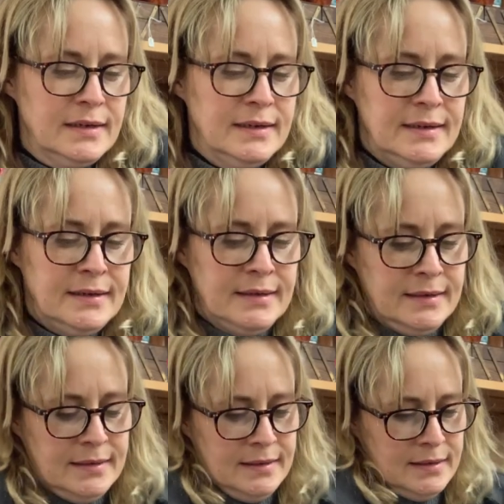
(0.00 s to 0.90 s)
a,
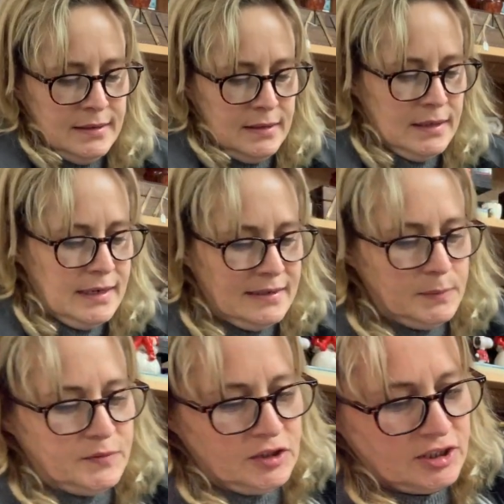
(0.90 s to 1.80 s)
a clasp
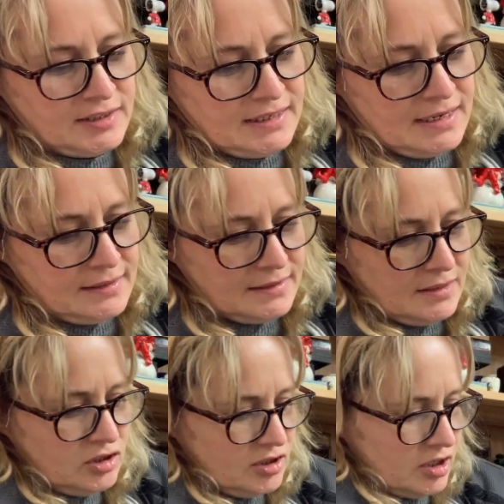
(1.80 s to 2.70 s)
for shutting it. It
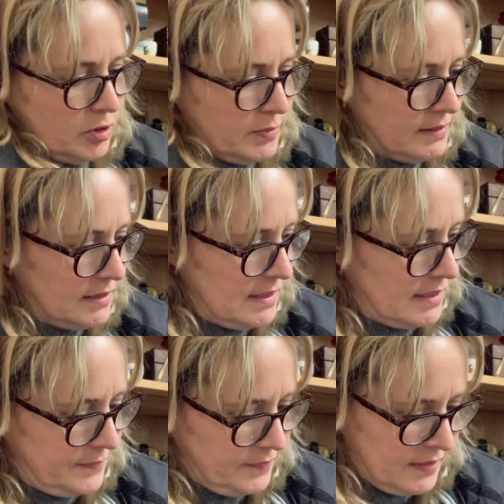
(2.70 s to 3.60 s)
just opens like
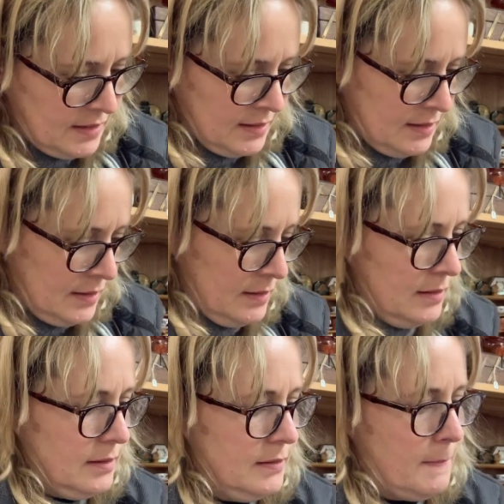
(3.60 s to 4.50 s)

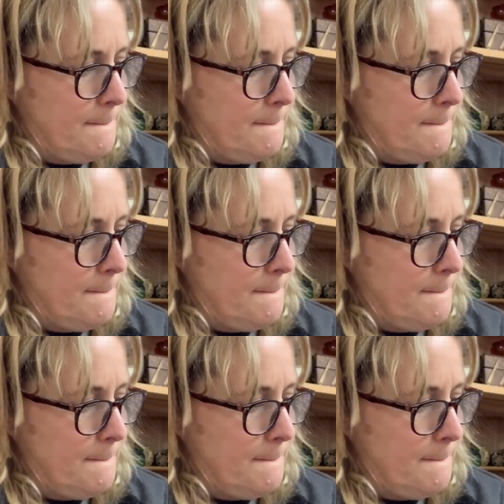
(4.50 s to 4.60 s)
that.